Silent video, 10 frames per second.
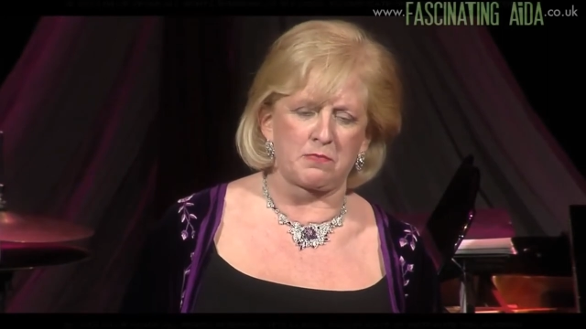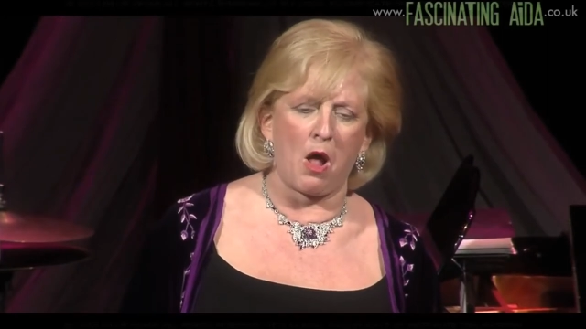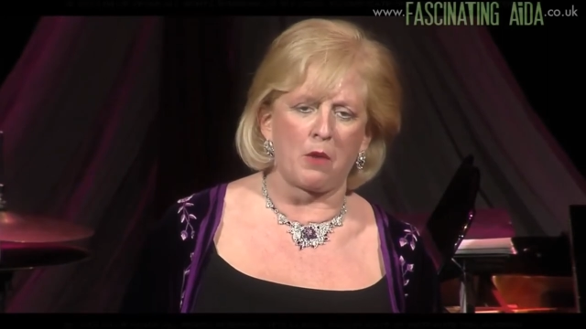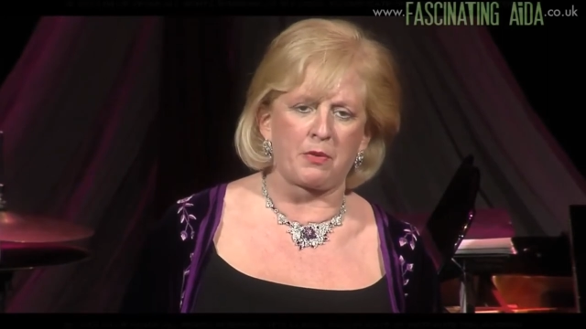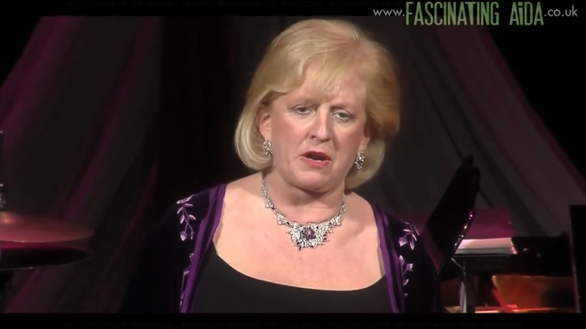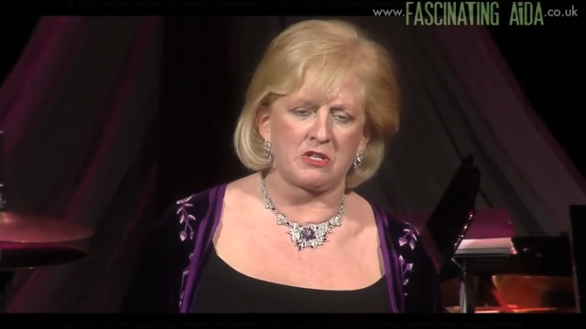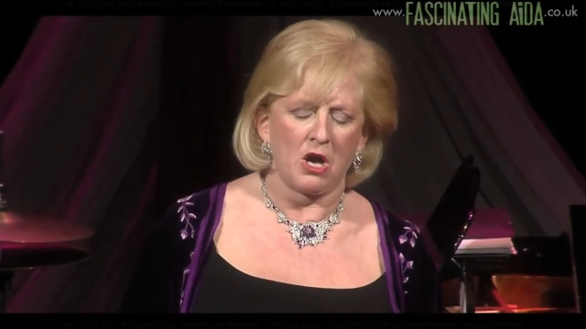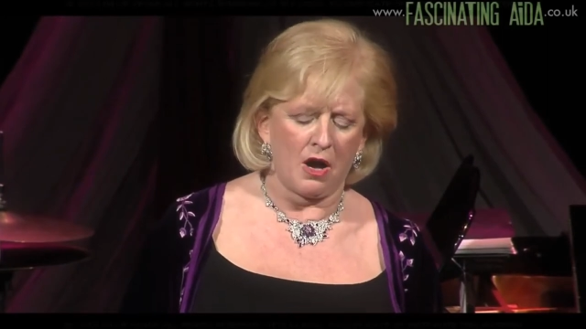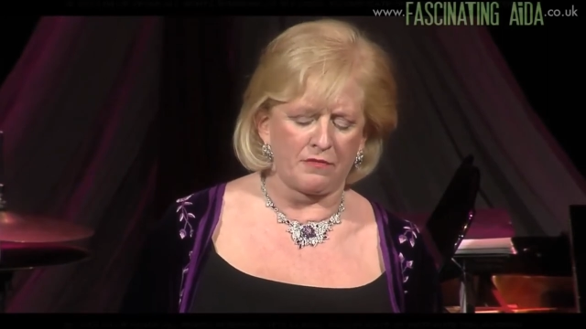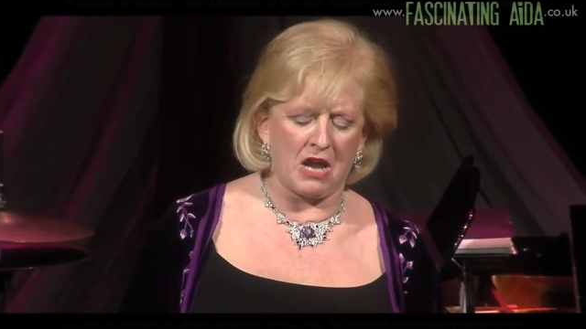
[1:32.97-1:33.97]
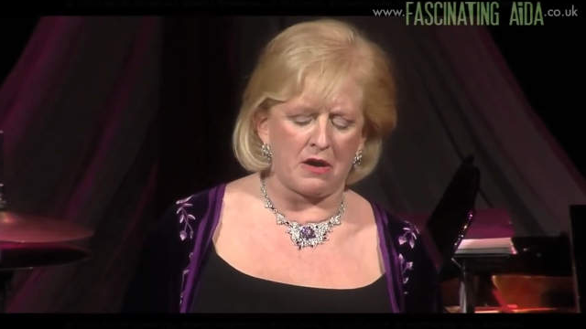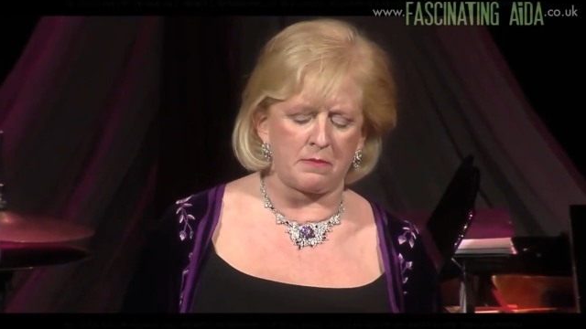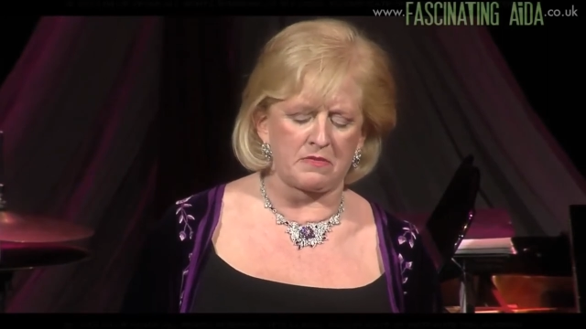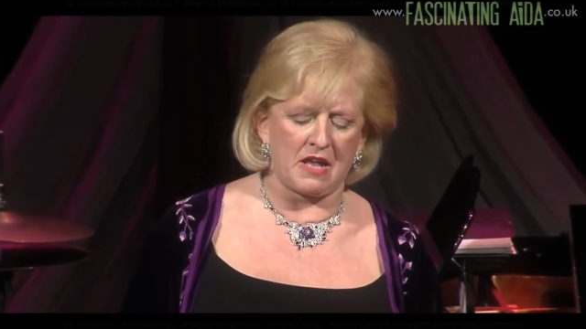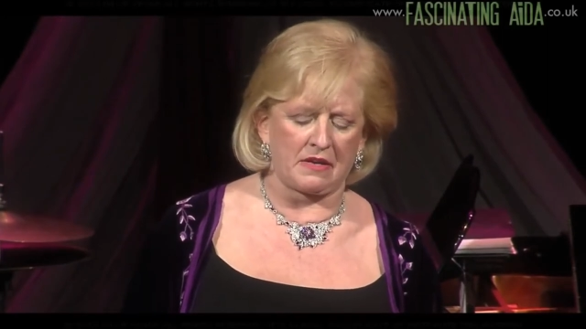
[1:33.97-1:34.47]
a small print of
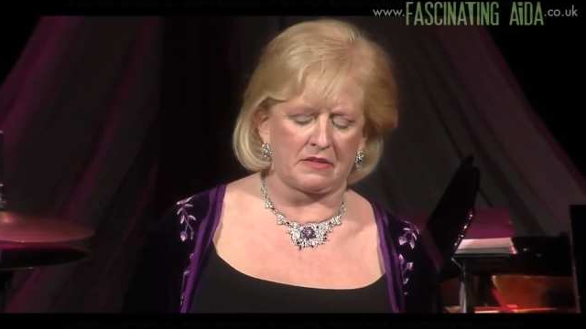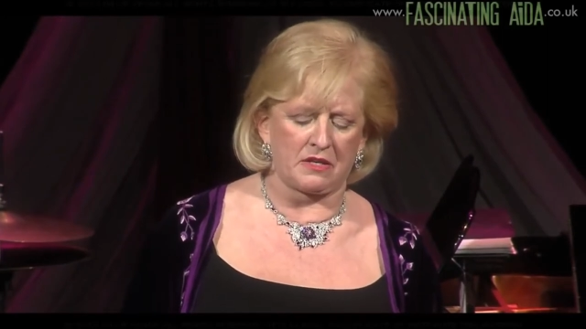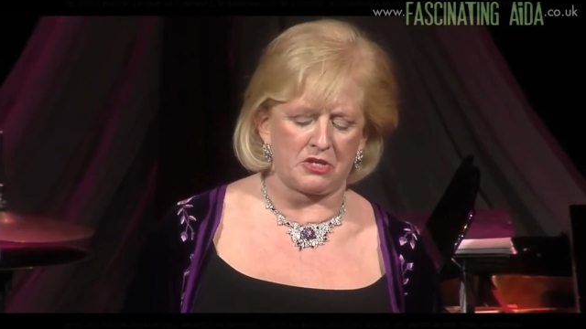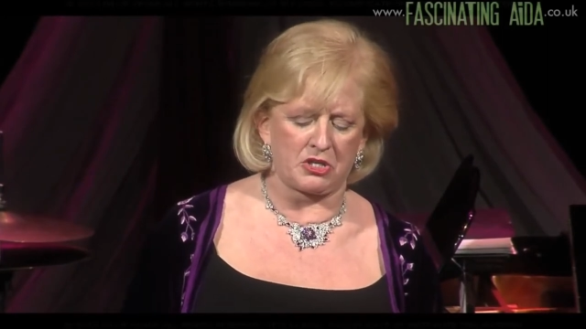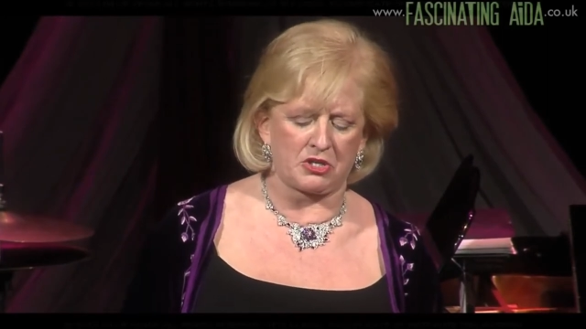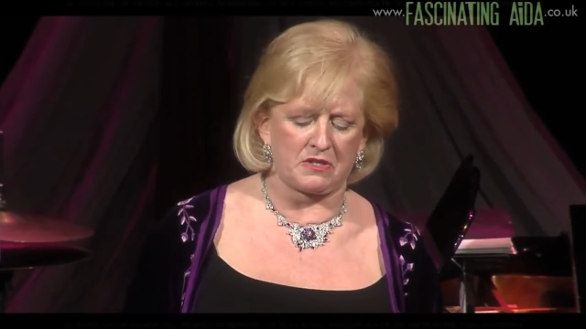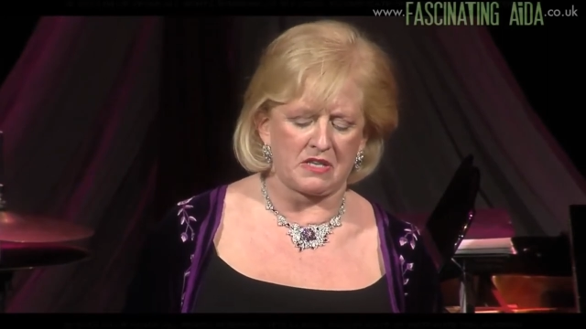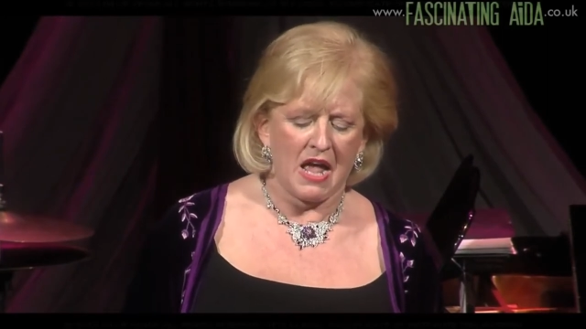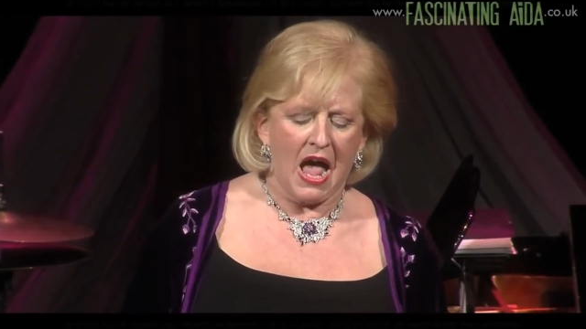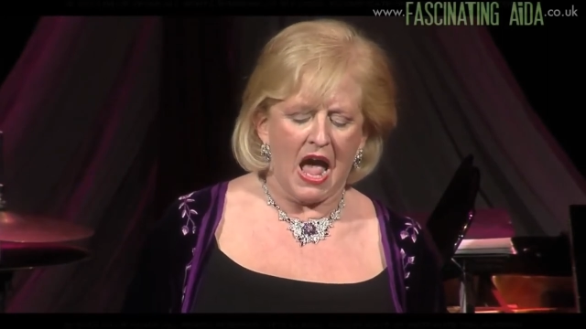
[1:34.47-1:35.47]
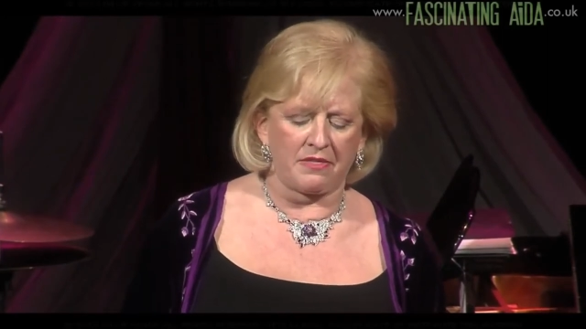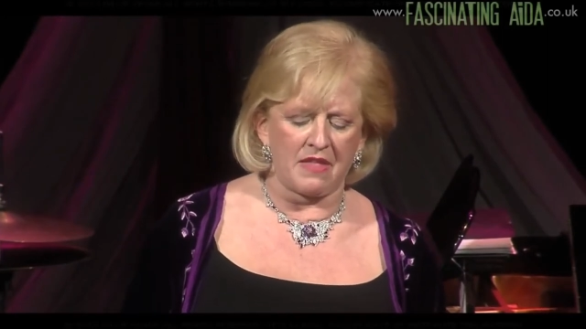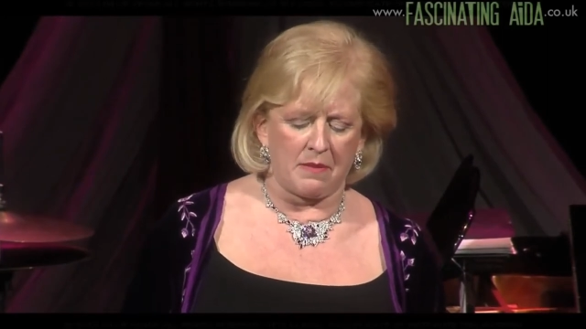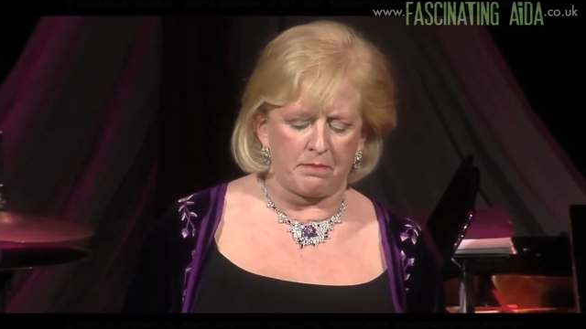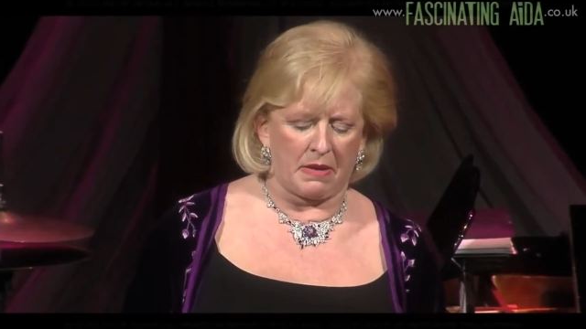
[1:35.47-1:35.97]
terms and conditions,
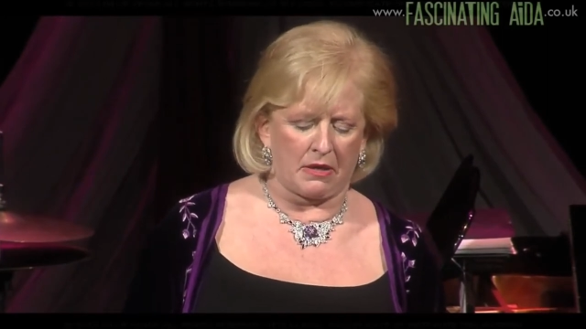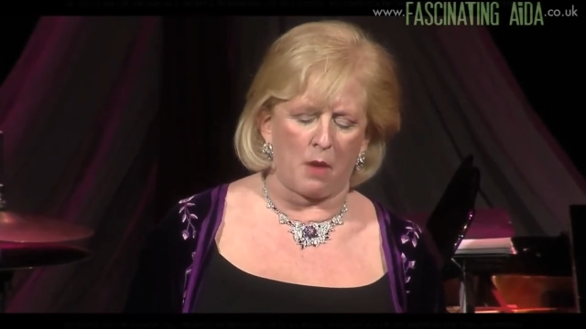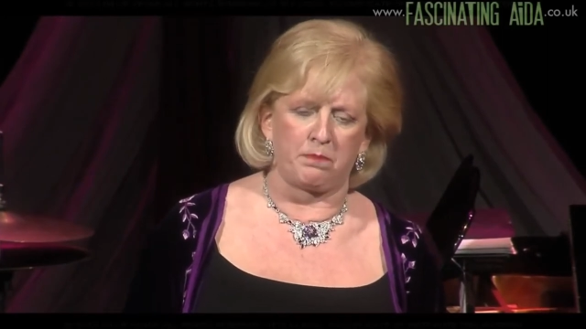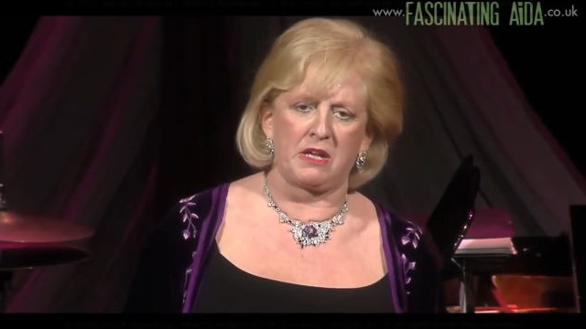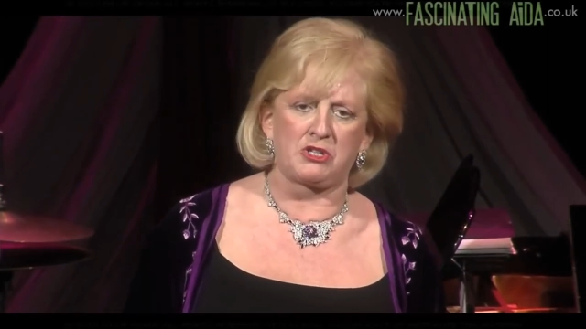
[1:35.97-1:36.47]
and then pick up the